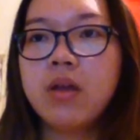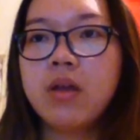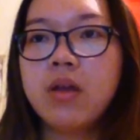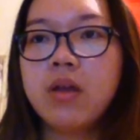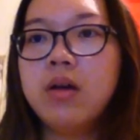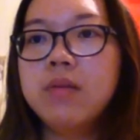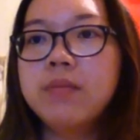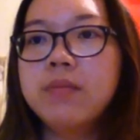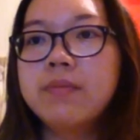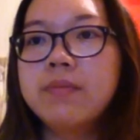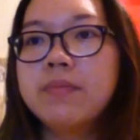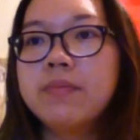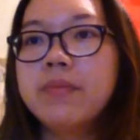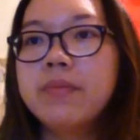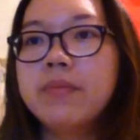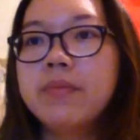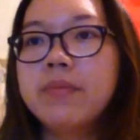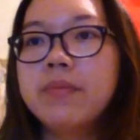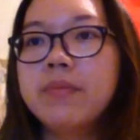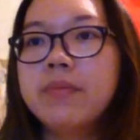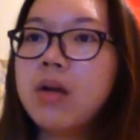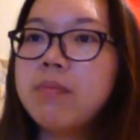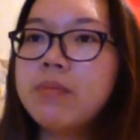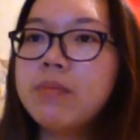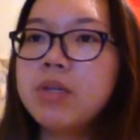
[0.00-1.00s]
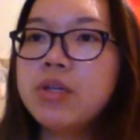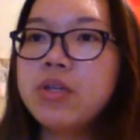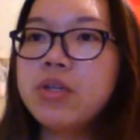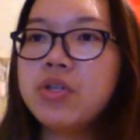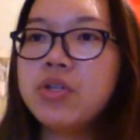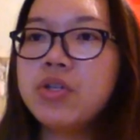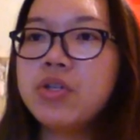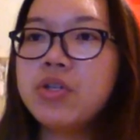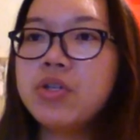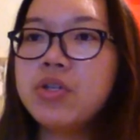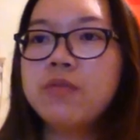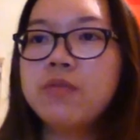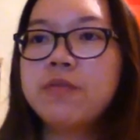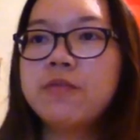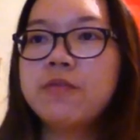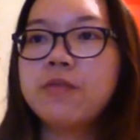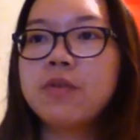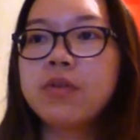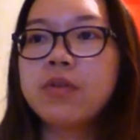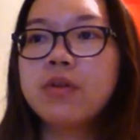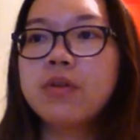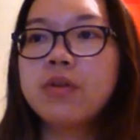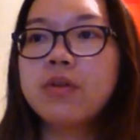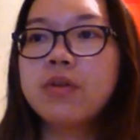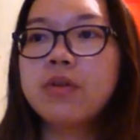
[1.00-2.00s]
A commercial
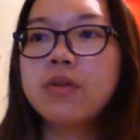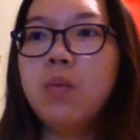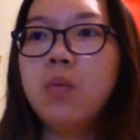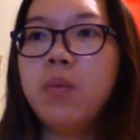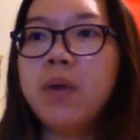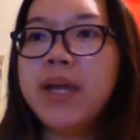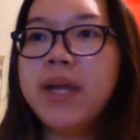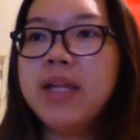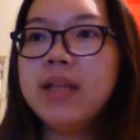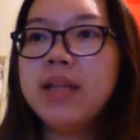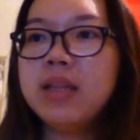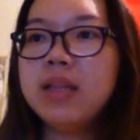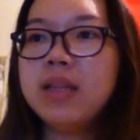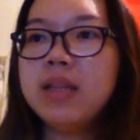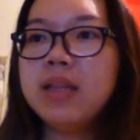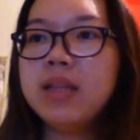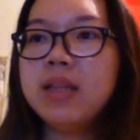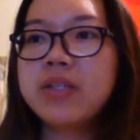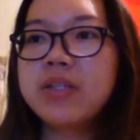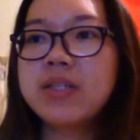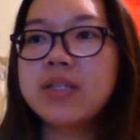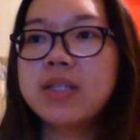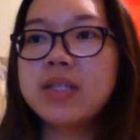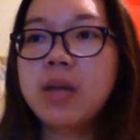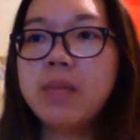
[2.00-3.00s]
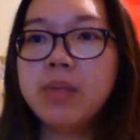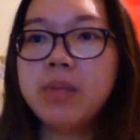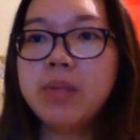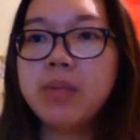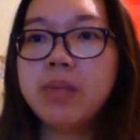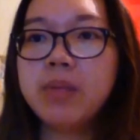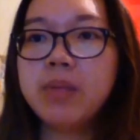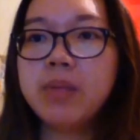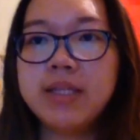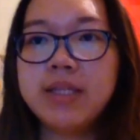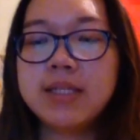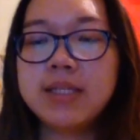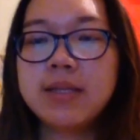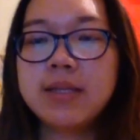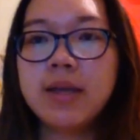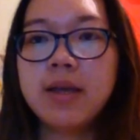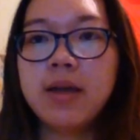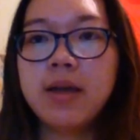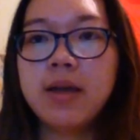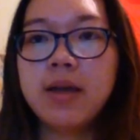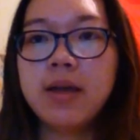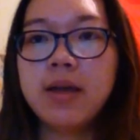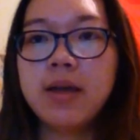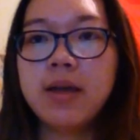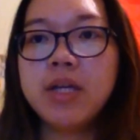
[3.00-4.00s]
for a weight loss supplement
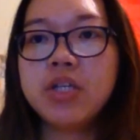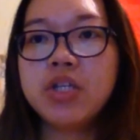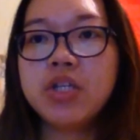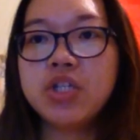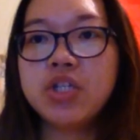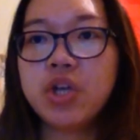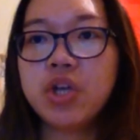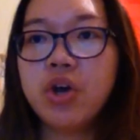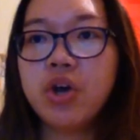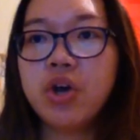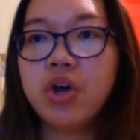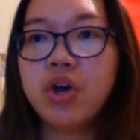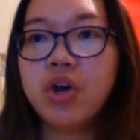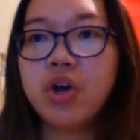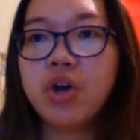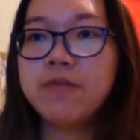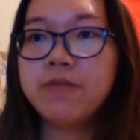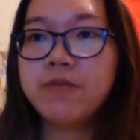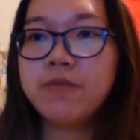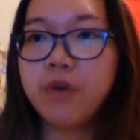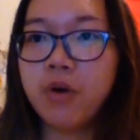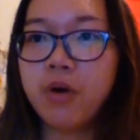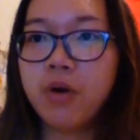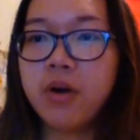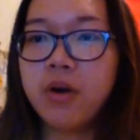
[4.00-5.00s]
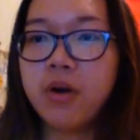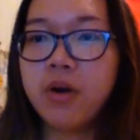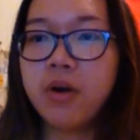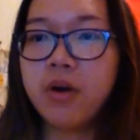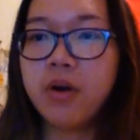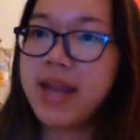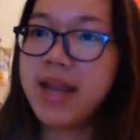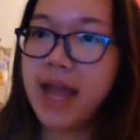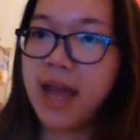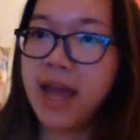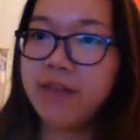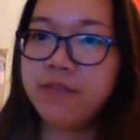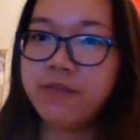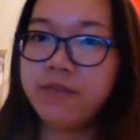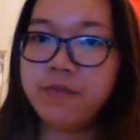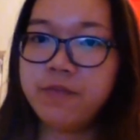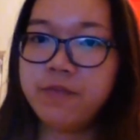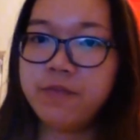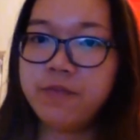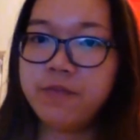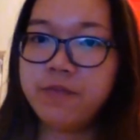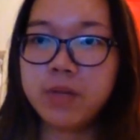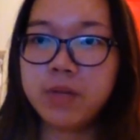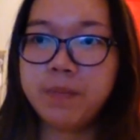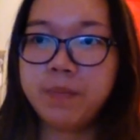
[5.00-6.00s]
might show before and
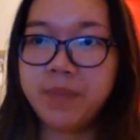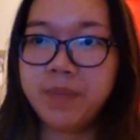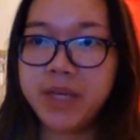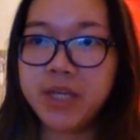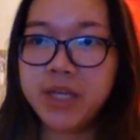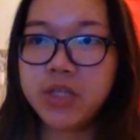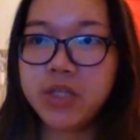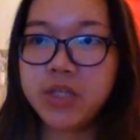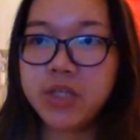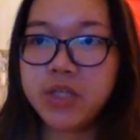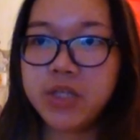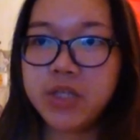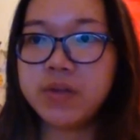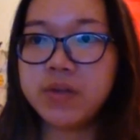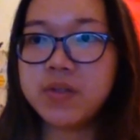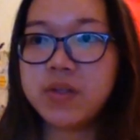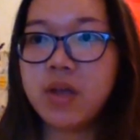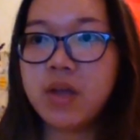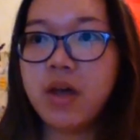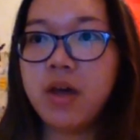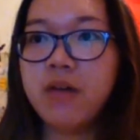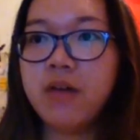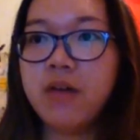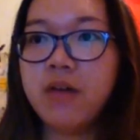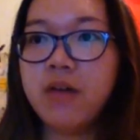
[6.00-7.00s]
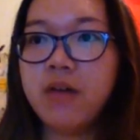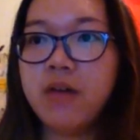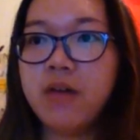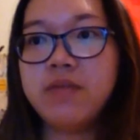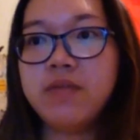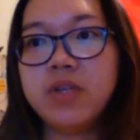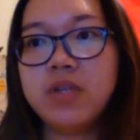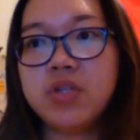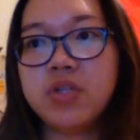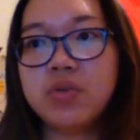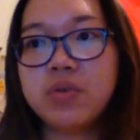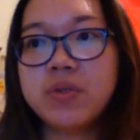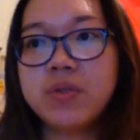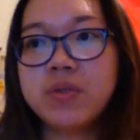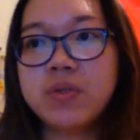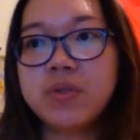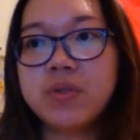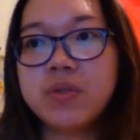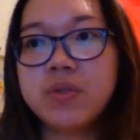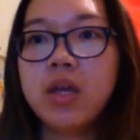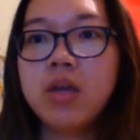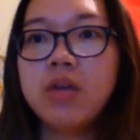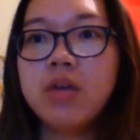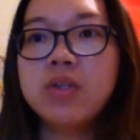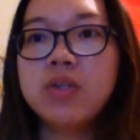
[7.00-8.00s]
after pictures of individuals
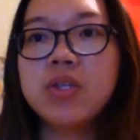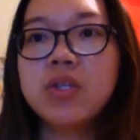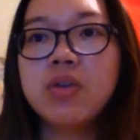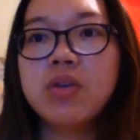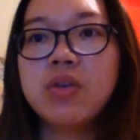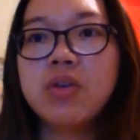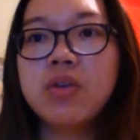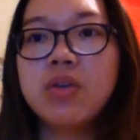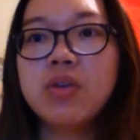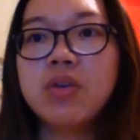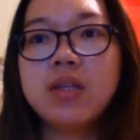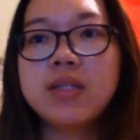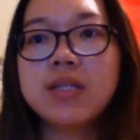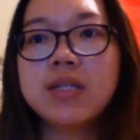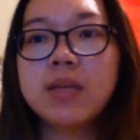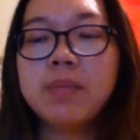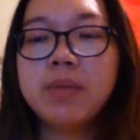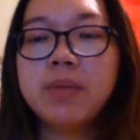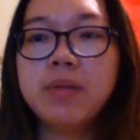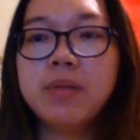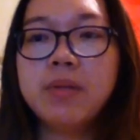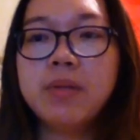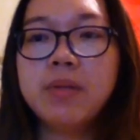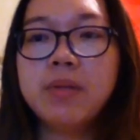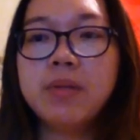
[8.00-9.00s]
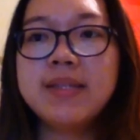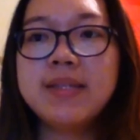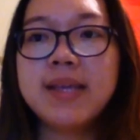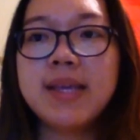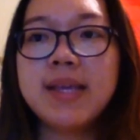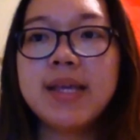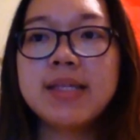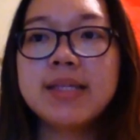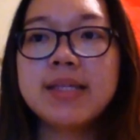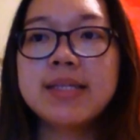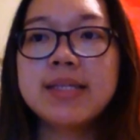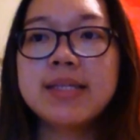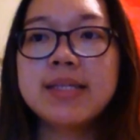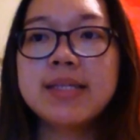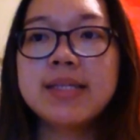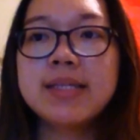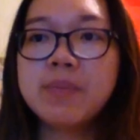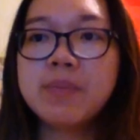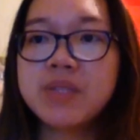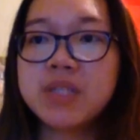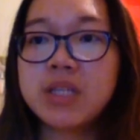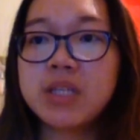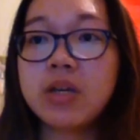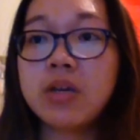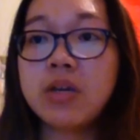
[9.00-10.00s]
who took the supplement and
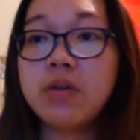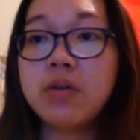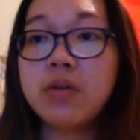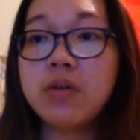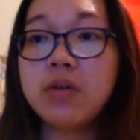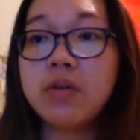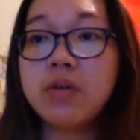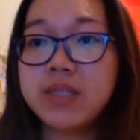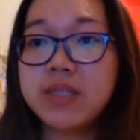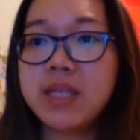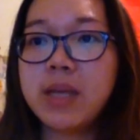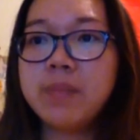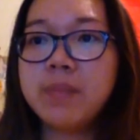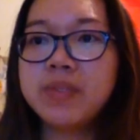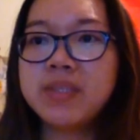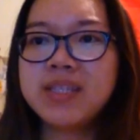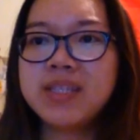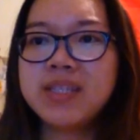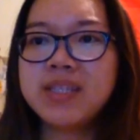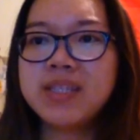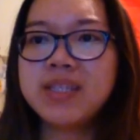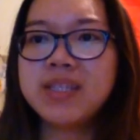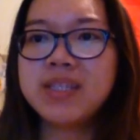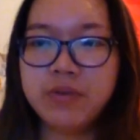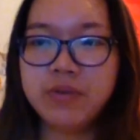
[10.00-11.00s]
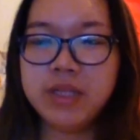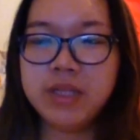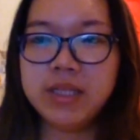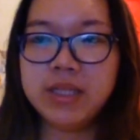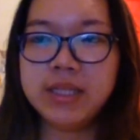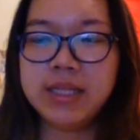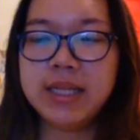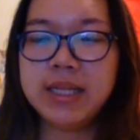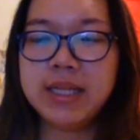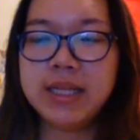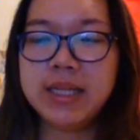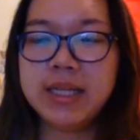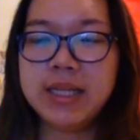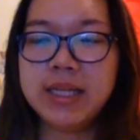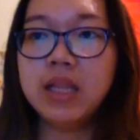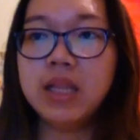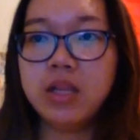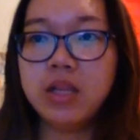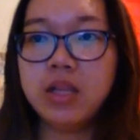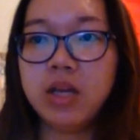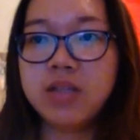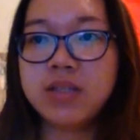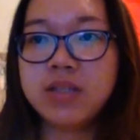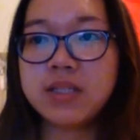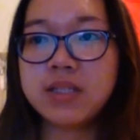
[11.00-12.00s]
subsequently
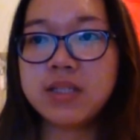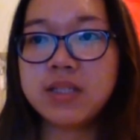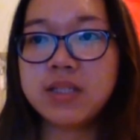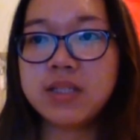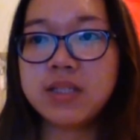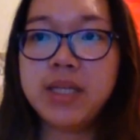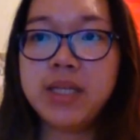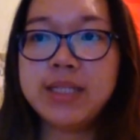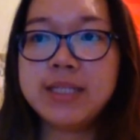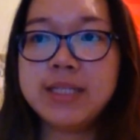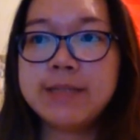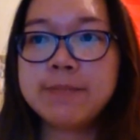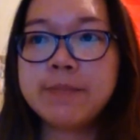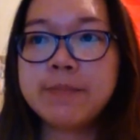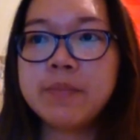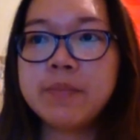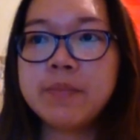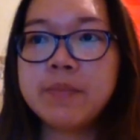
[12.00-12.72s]
lost weight.